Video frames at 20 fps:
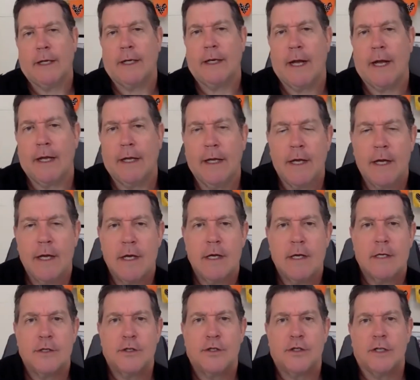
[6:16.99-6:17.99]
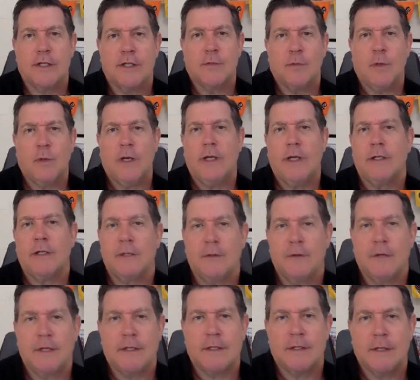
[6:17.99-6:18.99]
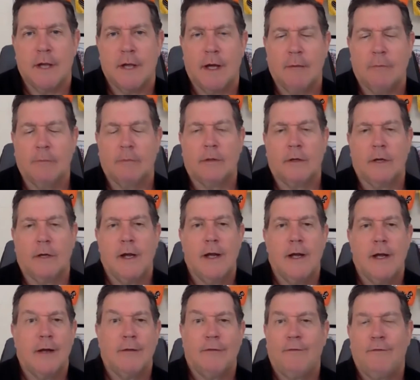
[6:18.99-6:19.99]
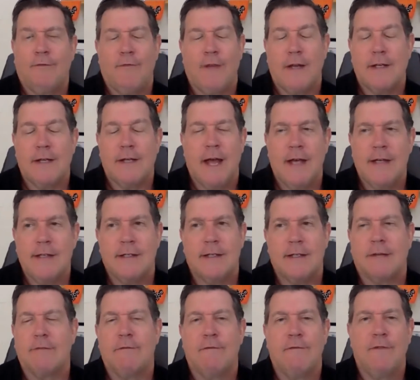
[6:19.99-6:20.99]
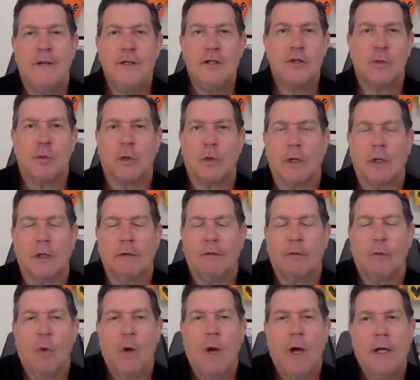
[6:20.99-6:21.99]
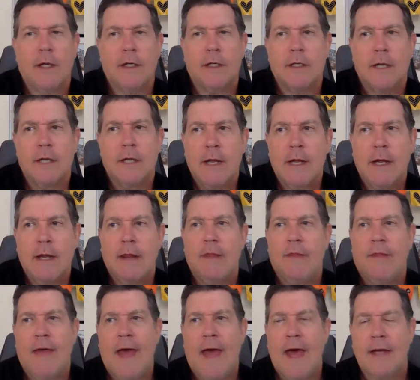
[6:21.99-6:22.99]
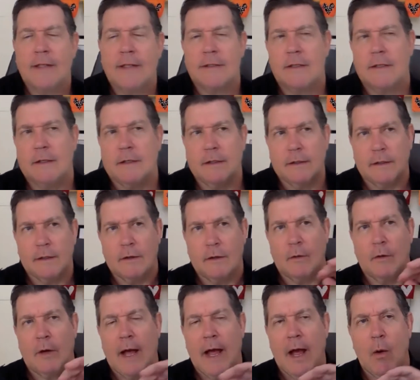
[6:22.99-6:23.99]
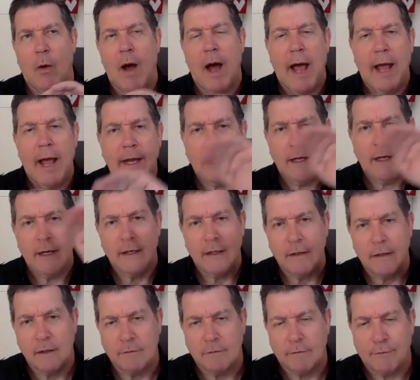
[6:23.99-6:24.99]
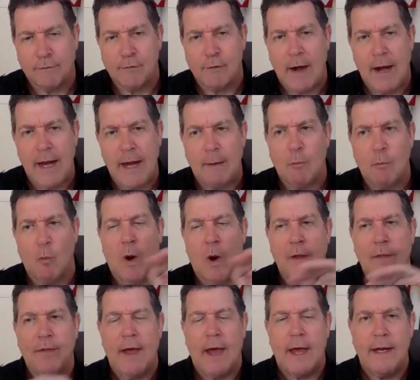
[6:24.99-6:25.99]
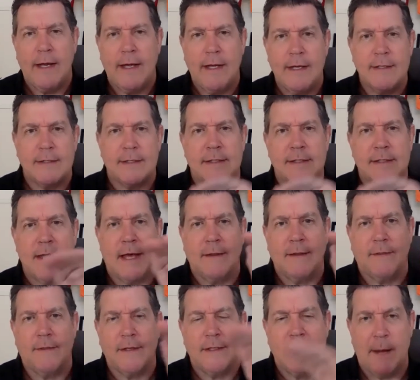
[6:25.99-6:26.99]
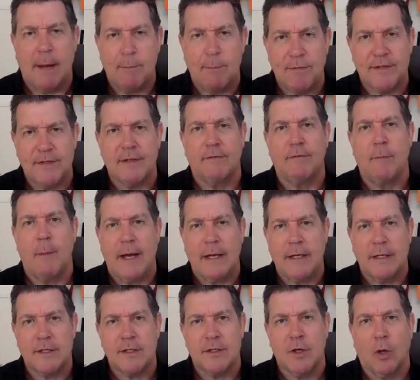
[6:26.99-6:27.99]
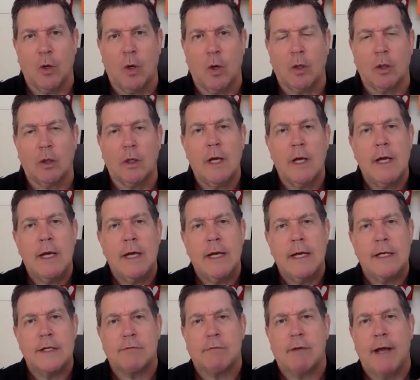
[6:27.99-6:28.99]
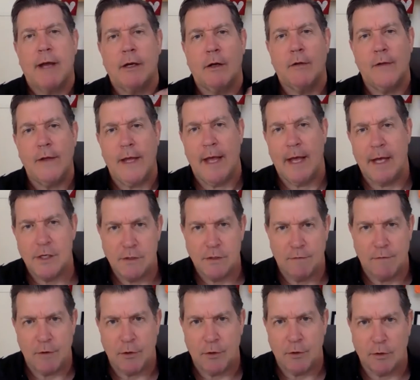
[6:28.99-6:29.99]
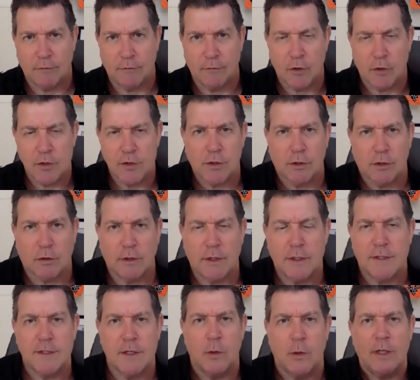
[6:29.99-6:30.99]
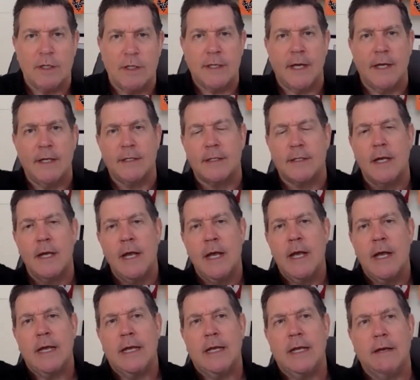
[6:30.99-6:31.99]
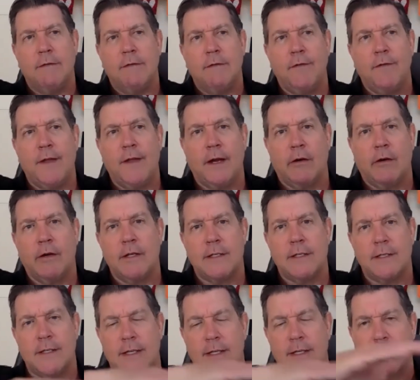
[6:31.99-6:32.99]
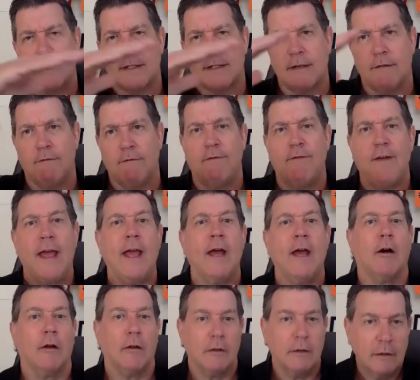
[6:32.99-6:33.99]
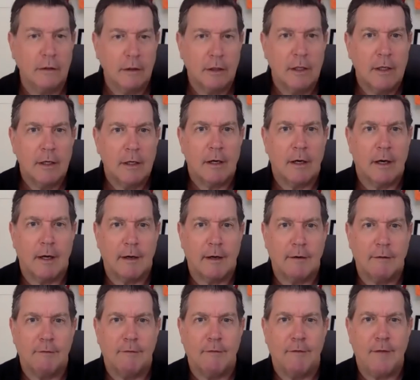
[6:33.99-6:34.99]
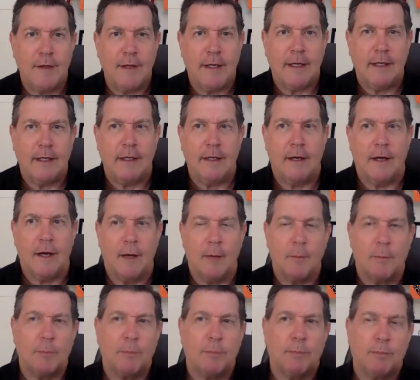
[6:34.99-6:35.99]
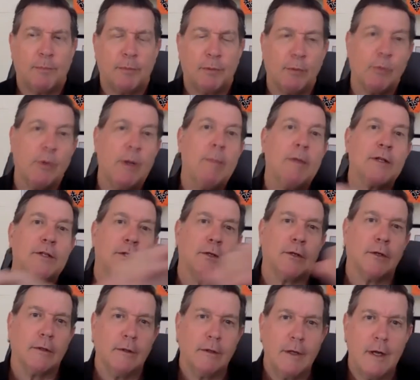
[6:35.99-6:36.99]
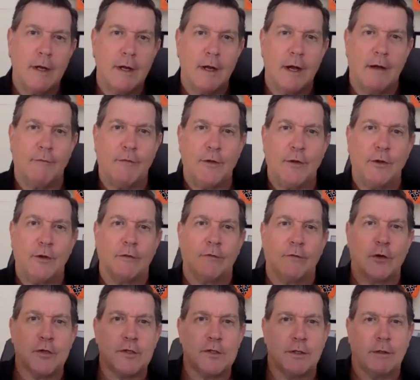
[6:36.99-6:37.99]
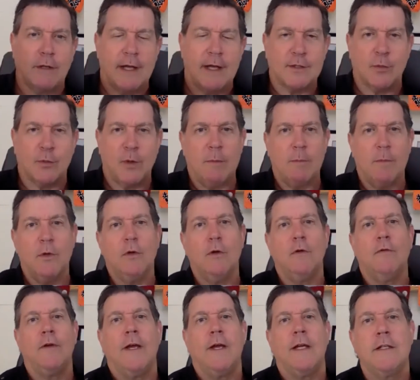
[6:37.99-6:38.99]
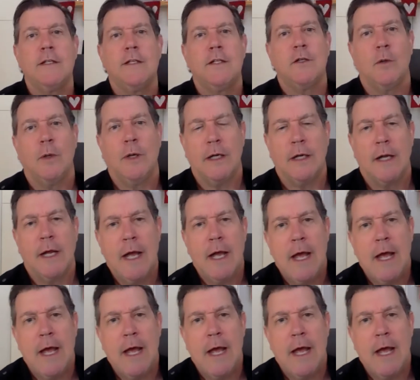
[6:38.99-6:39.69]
And I just went into this fantastic visual of what that, how I can frame what that is that the depths of my soul is right on the edge of the universal. And so it's as if there is this veil of the perimeter of the universal as we move into it.